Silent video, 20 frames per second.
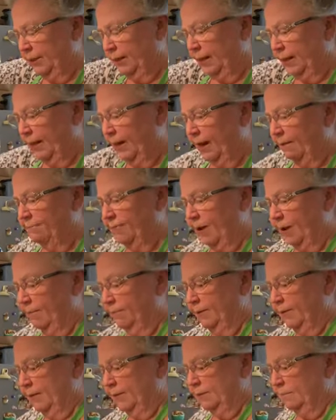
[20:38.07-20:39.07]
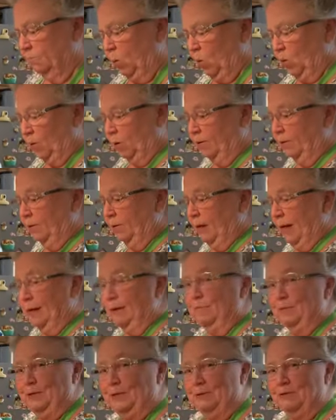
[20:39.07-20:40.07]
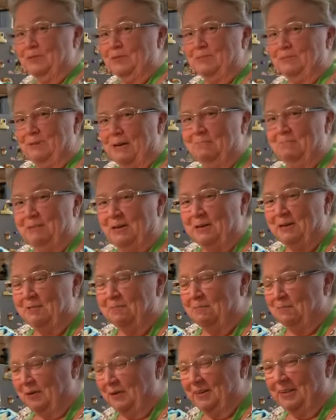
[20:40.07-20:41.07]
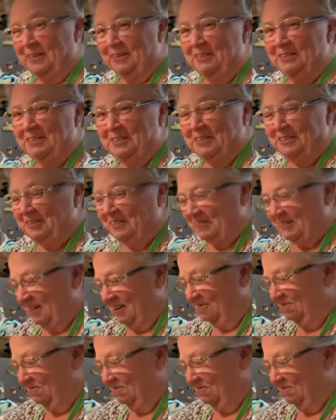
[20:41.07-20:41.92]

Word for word: And I found this boiler, like we used to make peanut brittle in it, Jesus Name